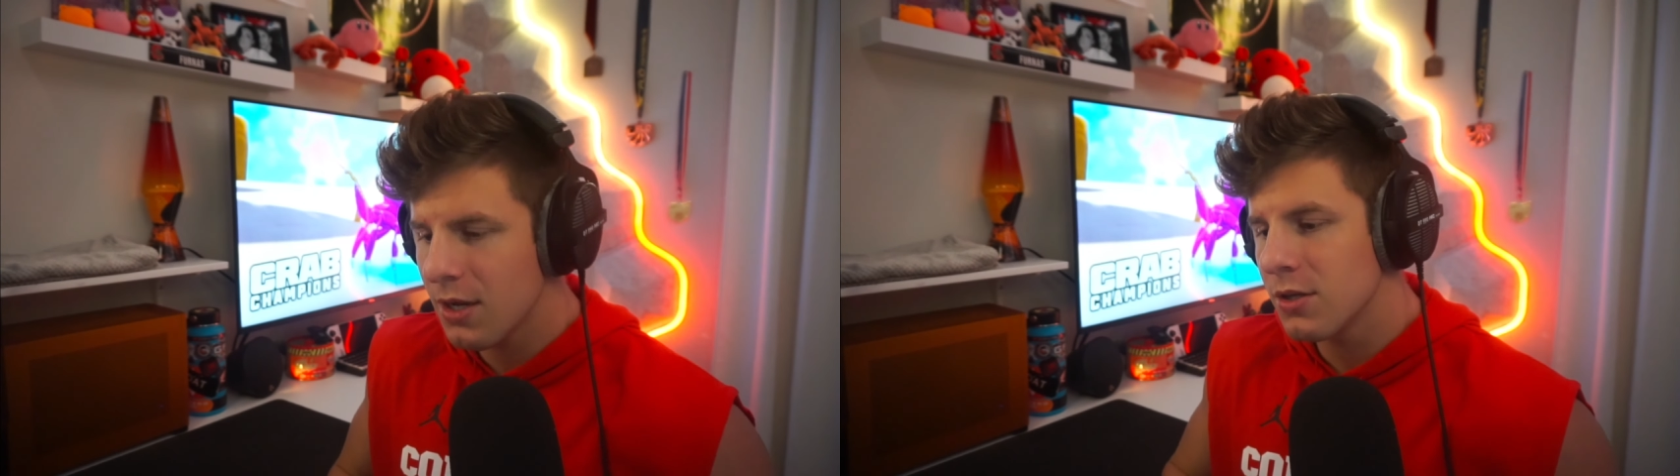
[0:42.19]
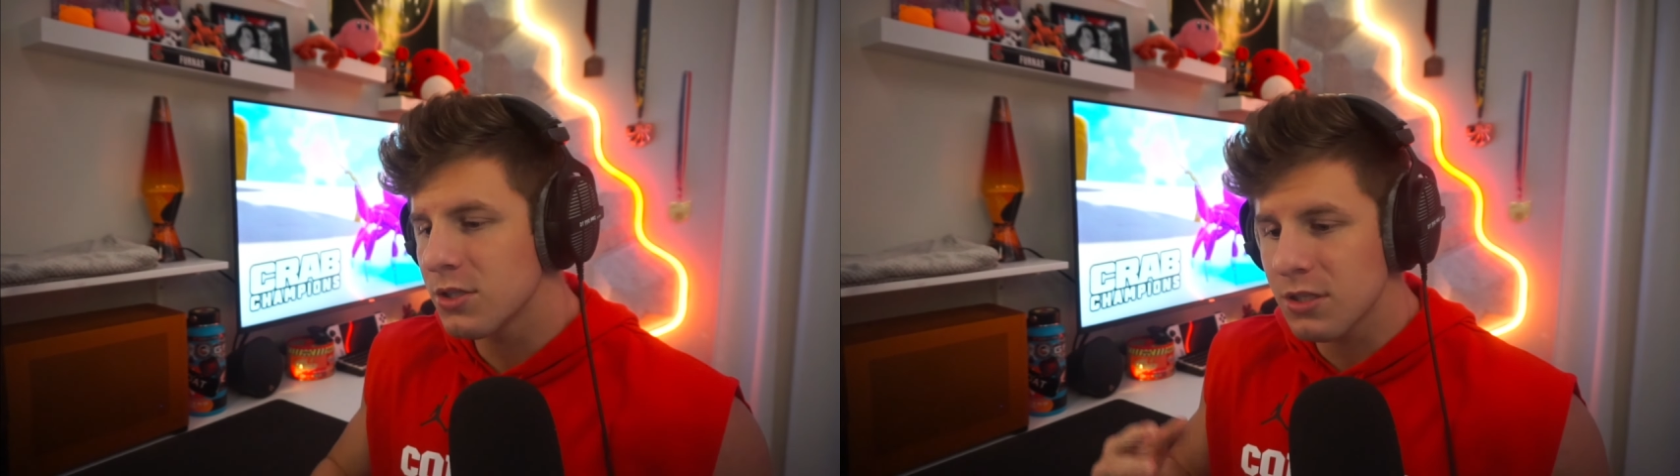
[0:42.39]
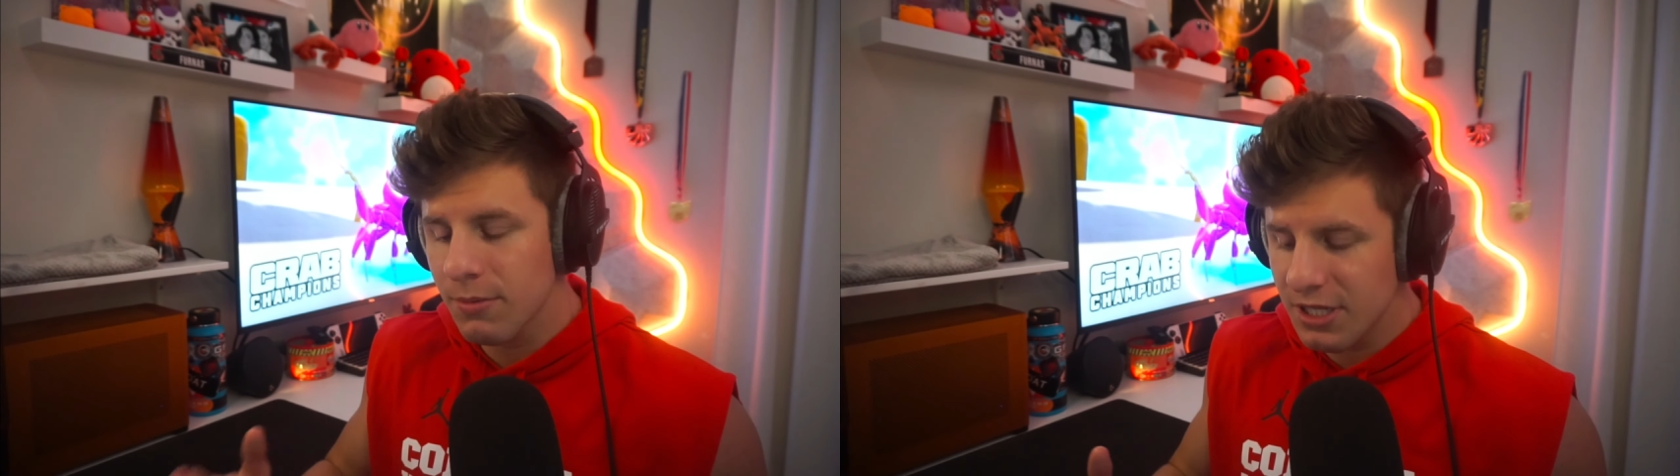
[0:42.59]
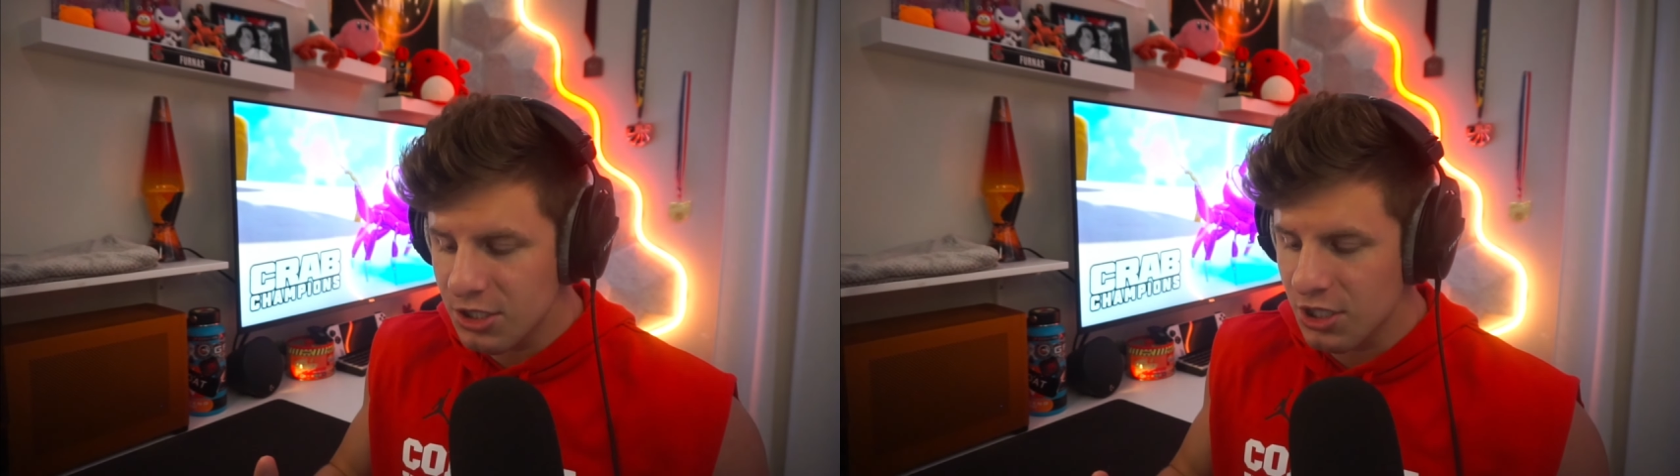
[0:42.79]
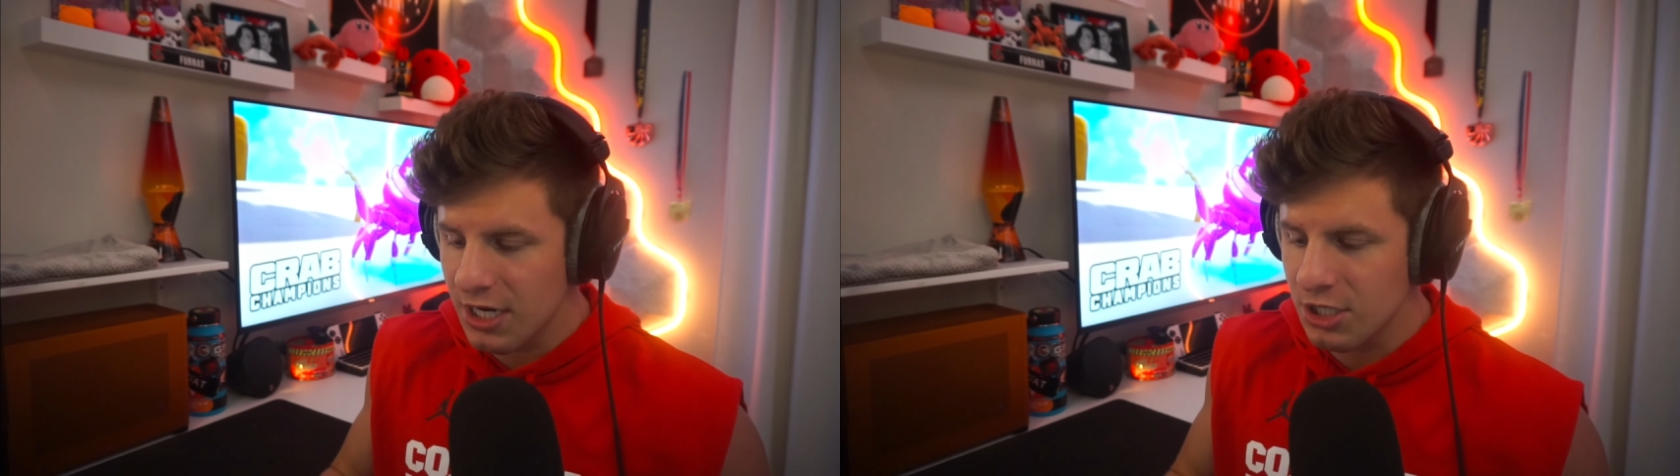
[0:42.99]
so some of these
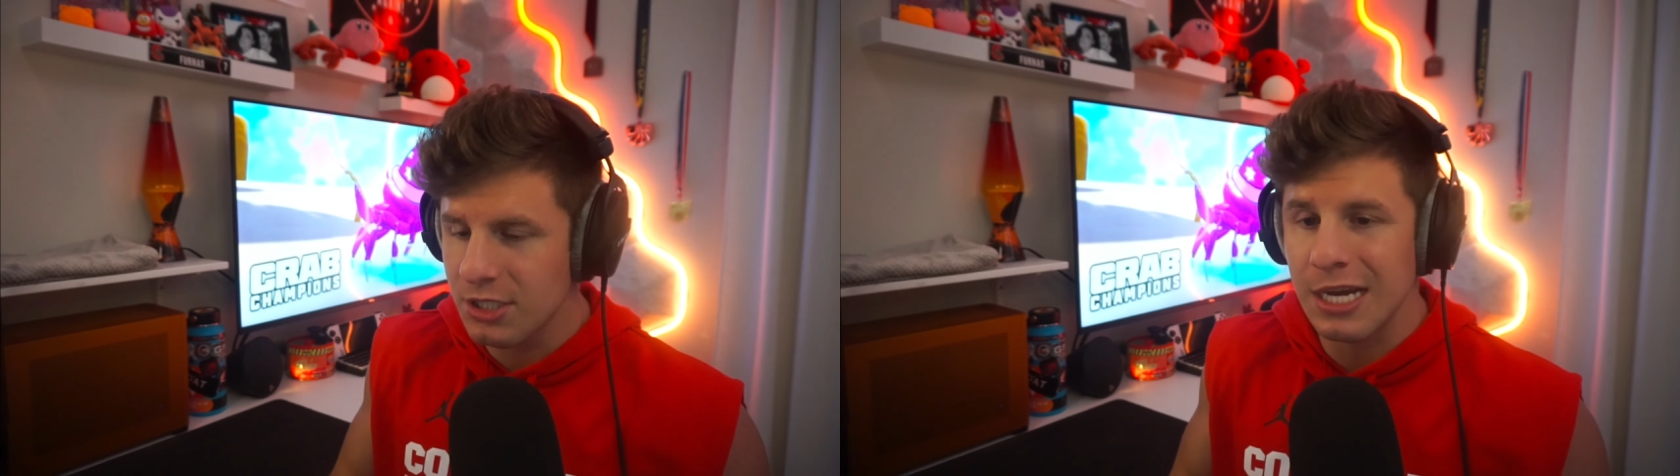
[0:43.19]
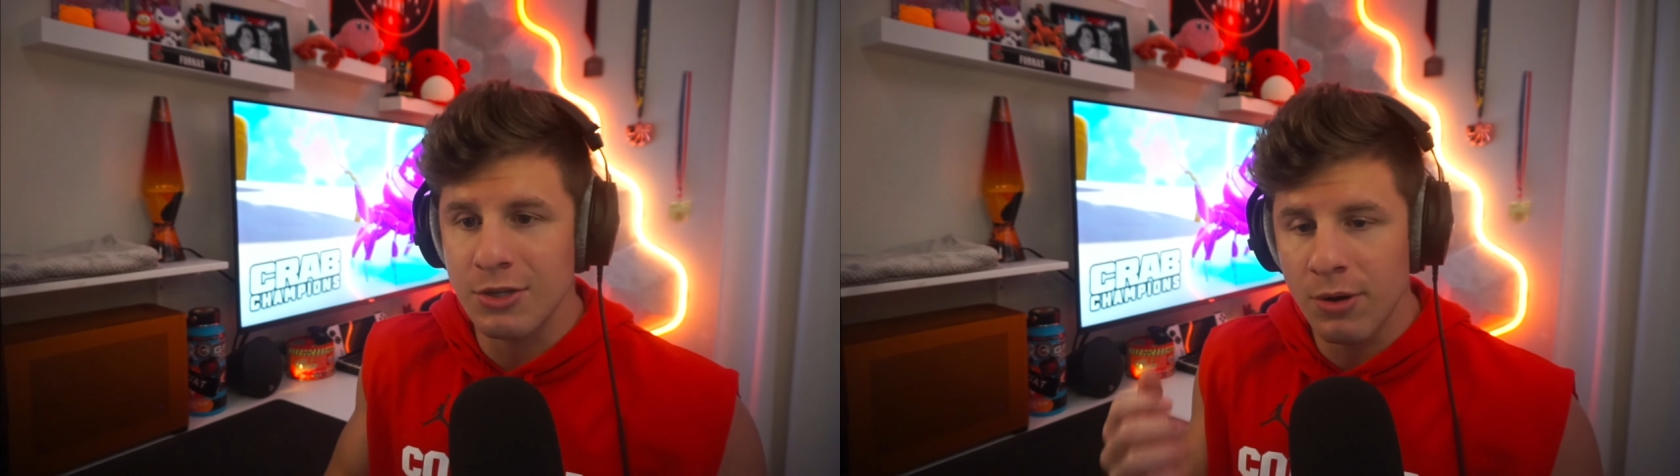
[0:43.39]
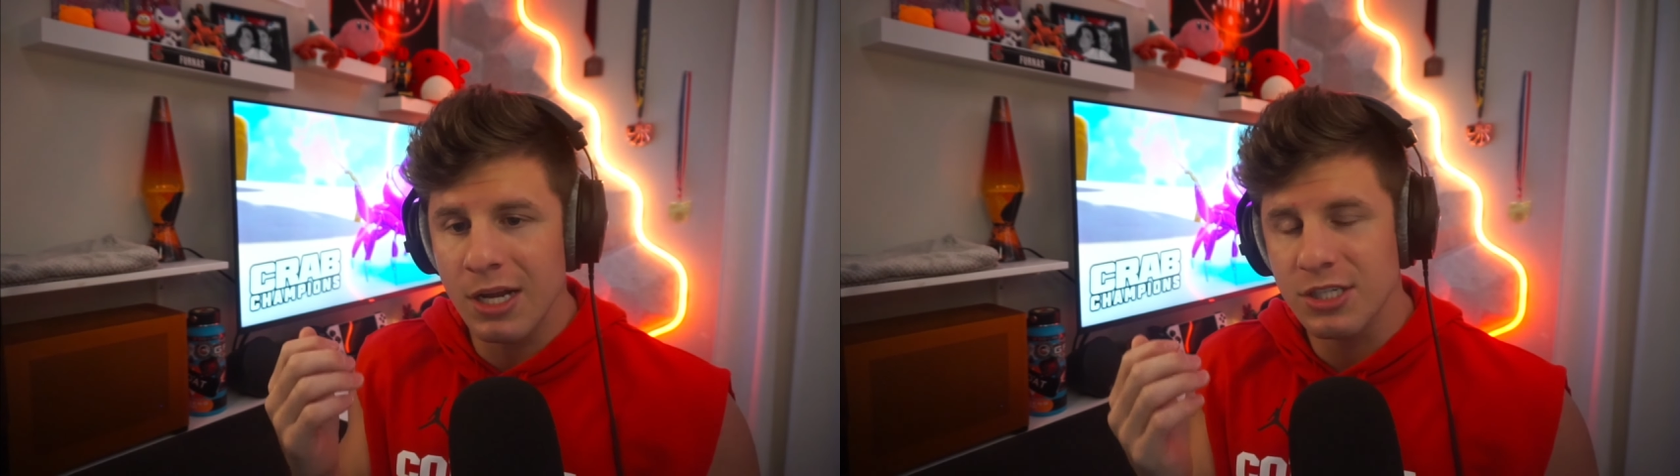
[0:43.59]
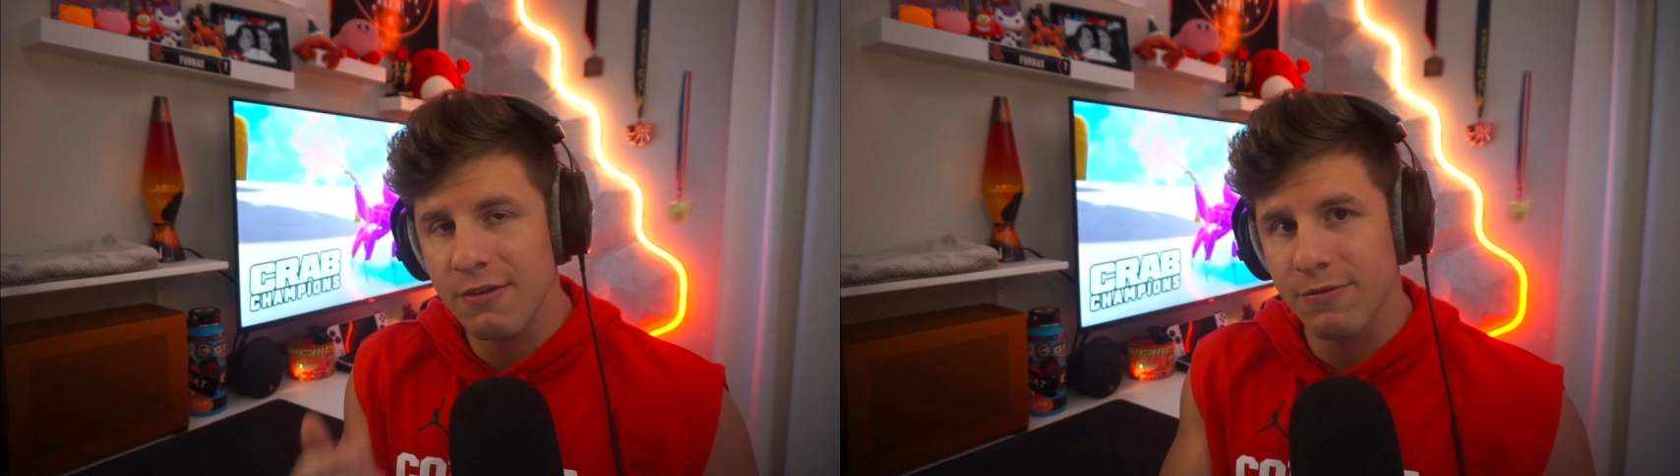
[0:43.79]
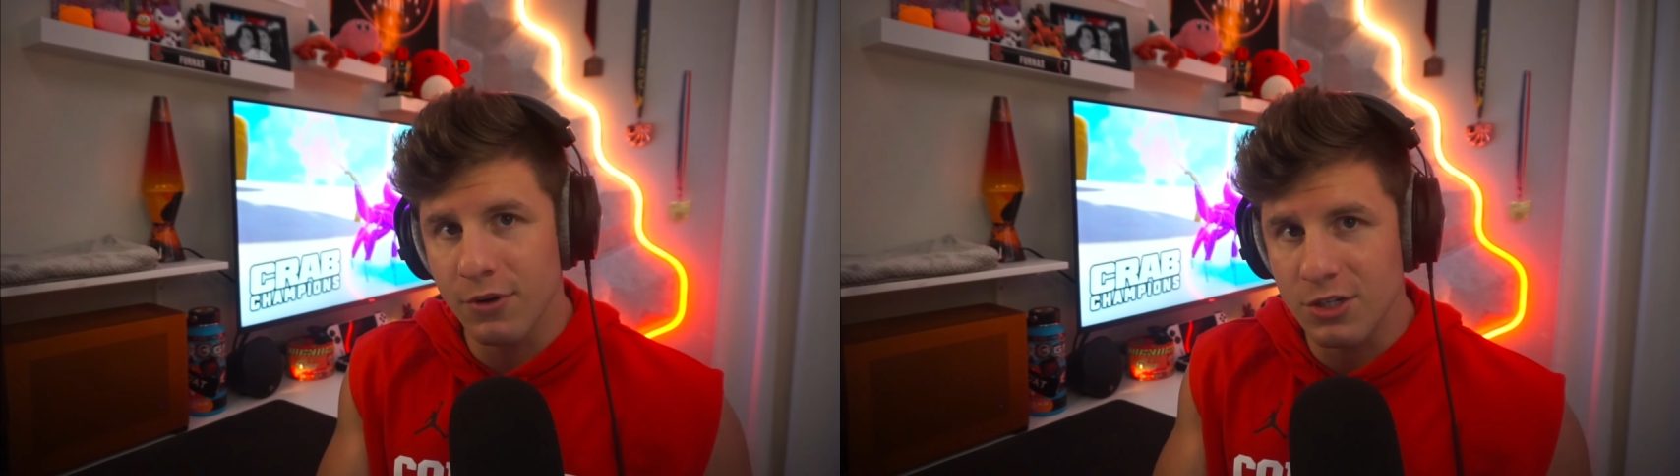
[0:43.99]
changes I don't actually
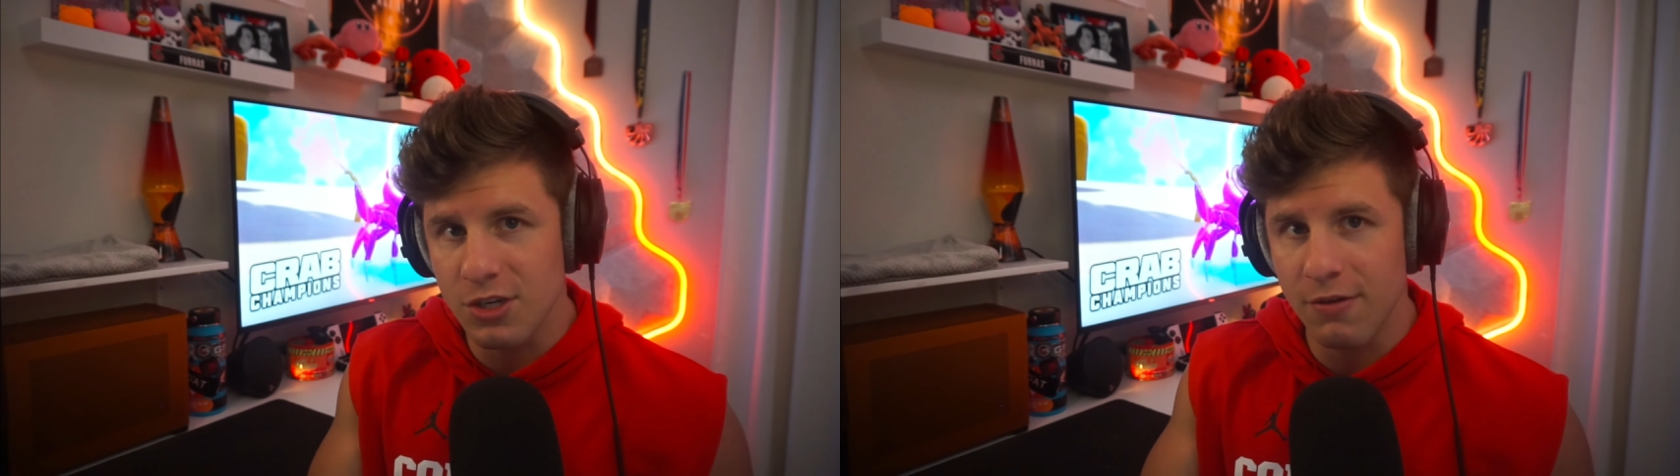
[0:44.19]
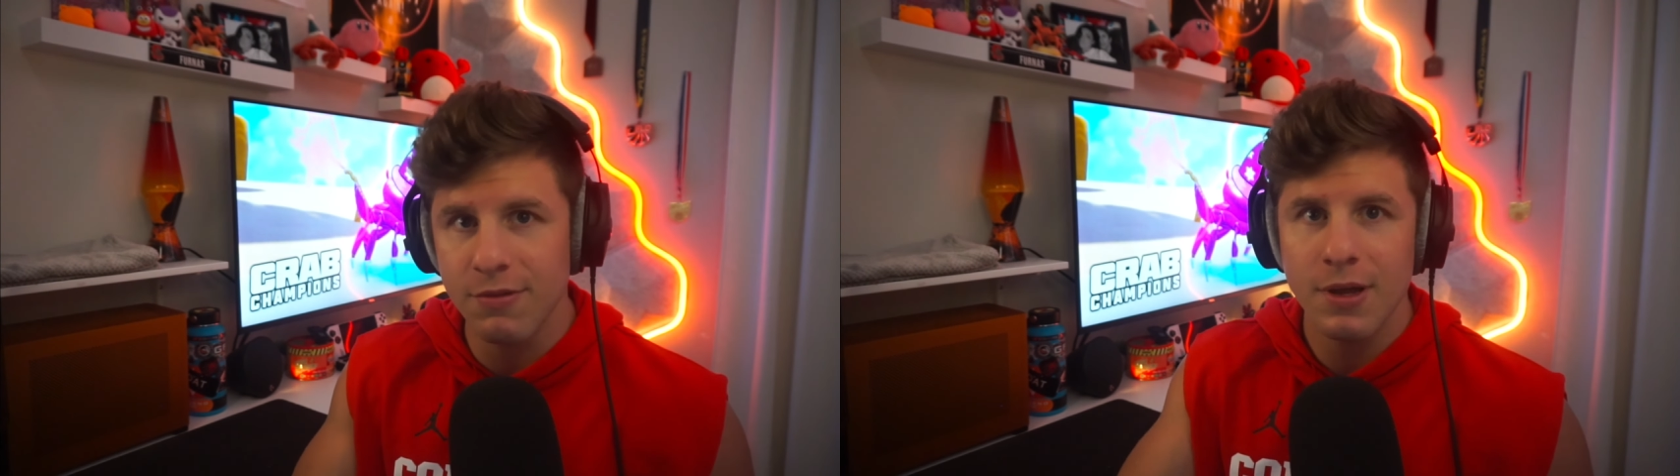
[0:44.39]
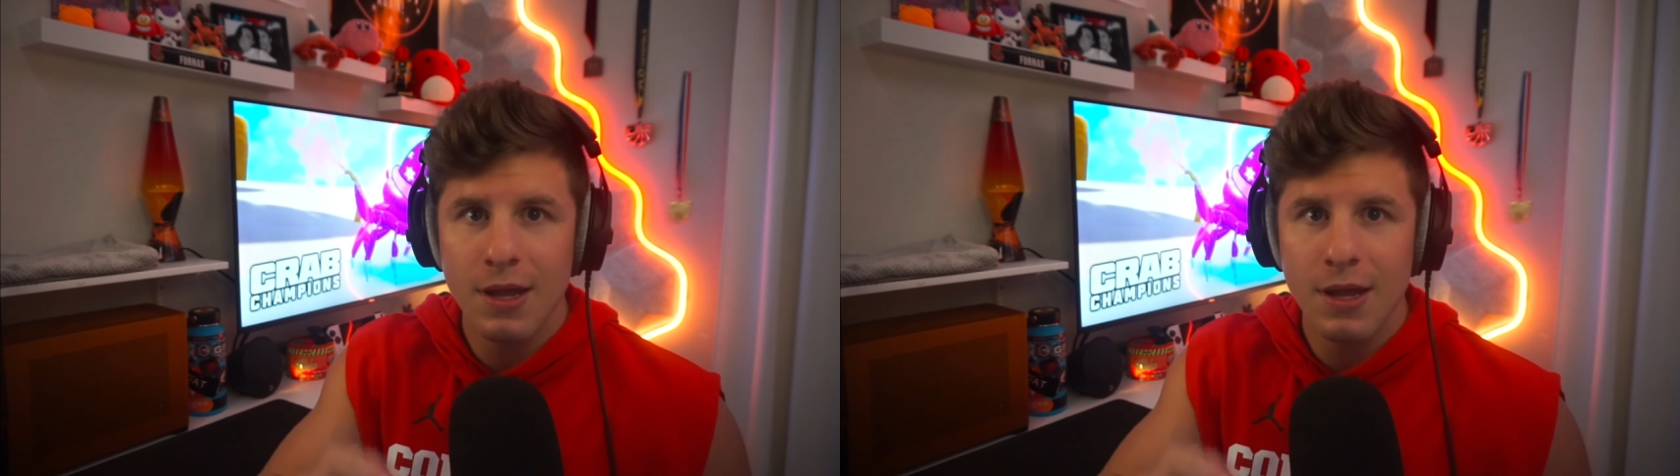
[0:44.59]
have footage of.